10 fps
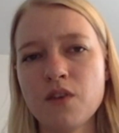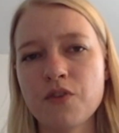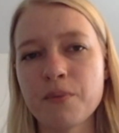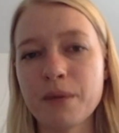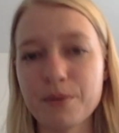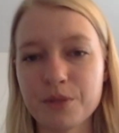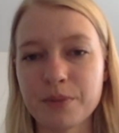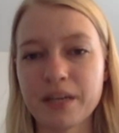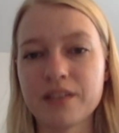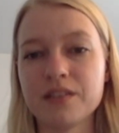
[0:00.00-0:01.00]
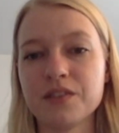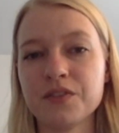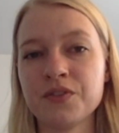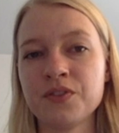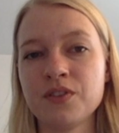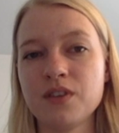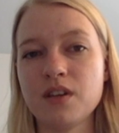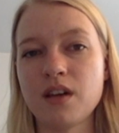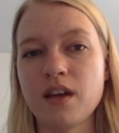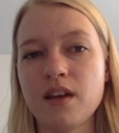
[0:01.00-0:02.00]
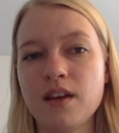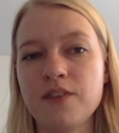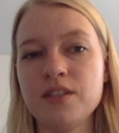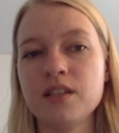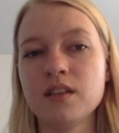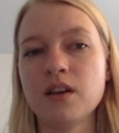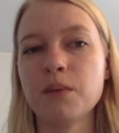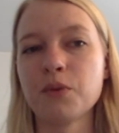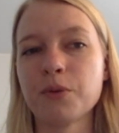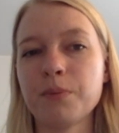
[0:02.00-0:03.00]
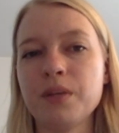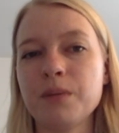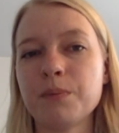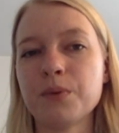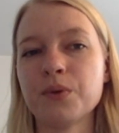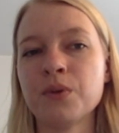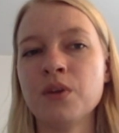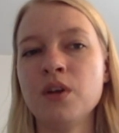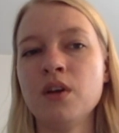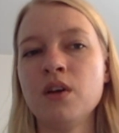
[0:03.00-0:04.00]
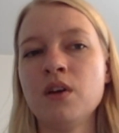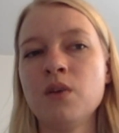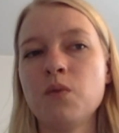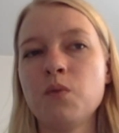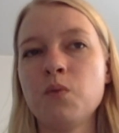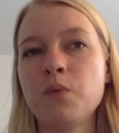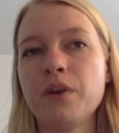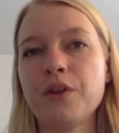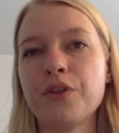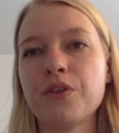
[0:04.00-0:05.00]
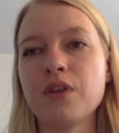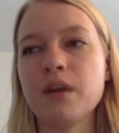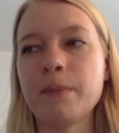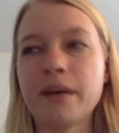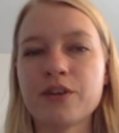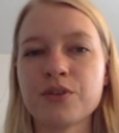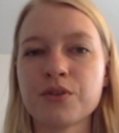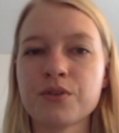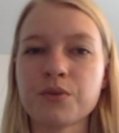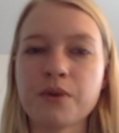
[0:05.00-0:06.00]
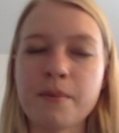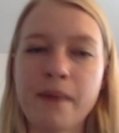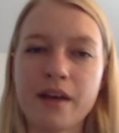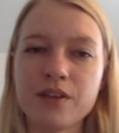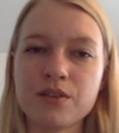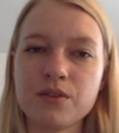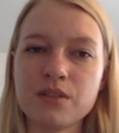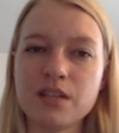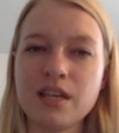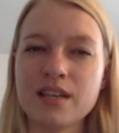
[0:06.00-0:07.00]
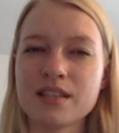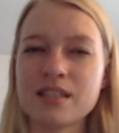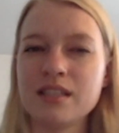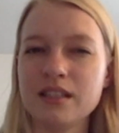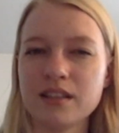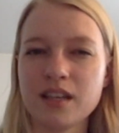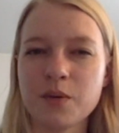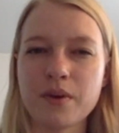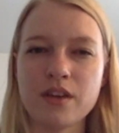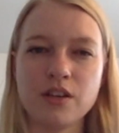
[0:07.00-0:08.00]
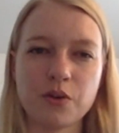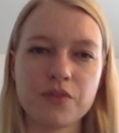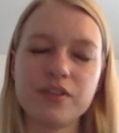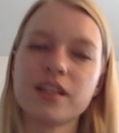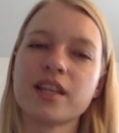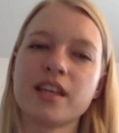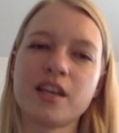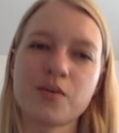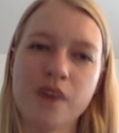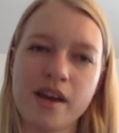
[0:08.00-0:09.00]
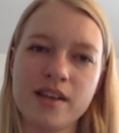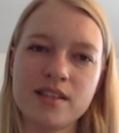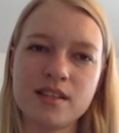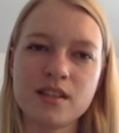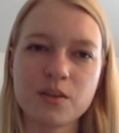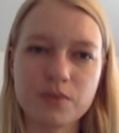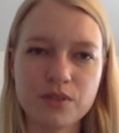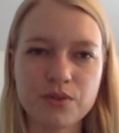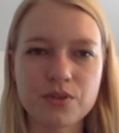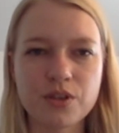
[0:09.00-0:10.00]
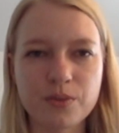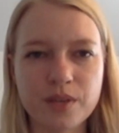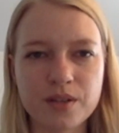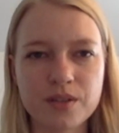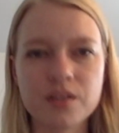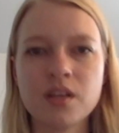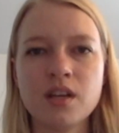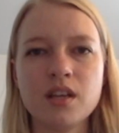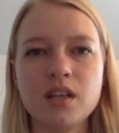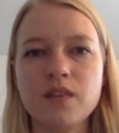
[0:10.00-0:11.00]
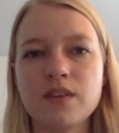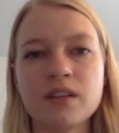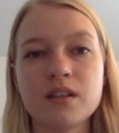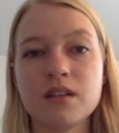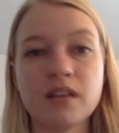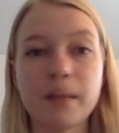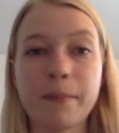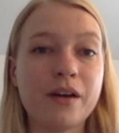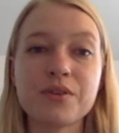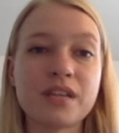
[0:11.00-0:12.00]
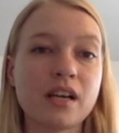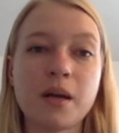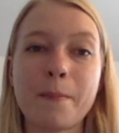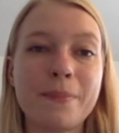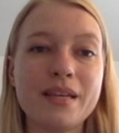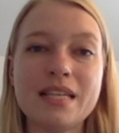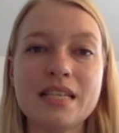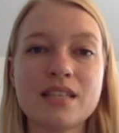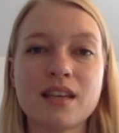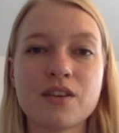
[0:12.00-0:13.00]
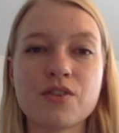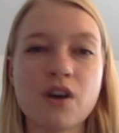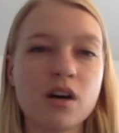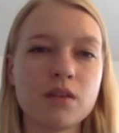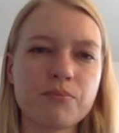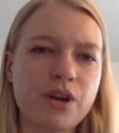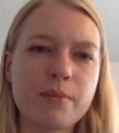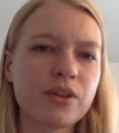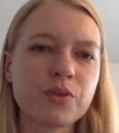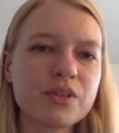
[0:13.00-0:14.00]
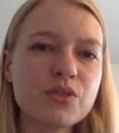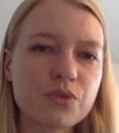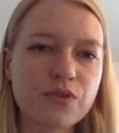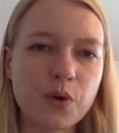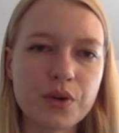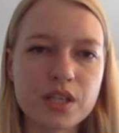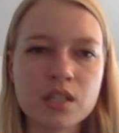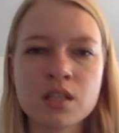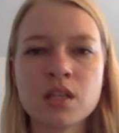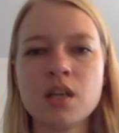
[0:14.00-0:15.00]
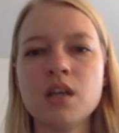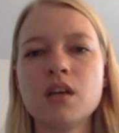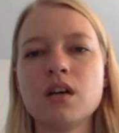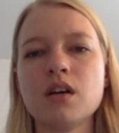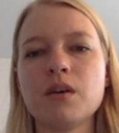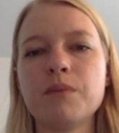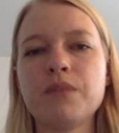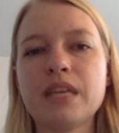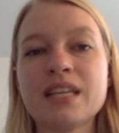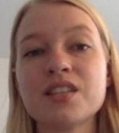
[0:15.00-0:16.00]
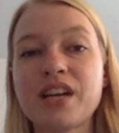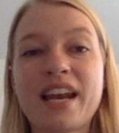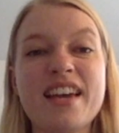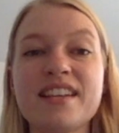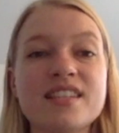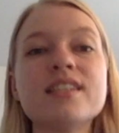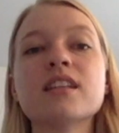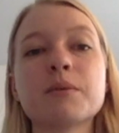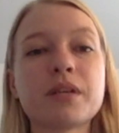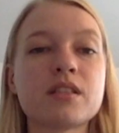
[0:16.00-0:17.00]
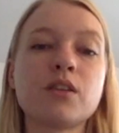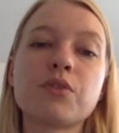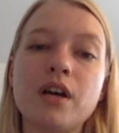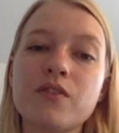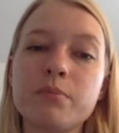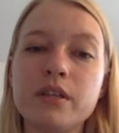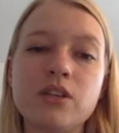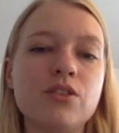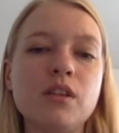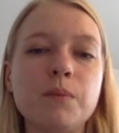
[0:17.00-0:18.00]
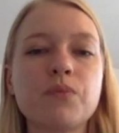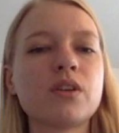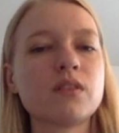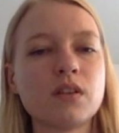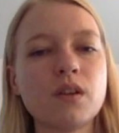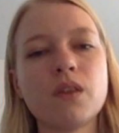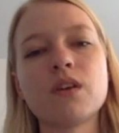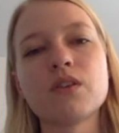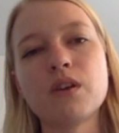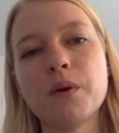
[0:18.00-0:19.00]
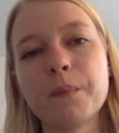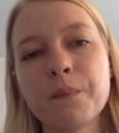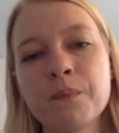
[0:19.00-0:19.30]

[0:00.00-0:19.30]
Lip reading: From my perspective, I have seen a lot more people with a bachelor's or a master's hit a ceiling where they don't feel like they can rise in their research careers, even in like biotech companies that are not primarily research focused. They can still kind of hit a ceiling because they don't have a PhD. So that's another thing to know.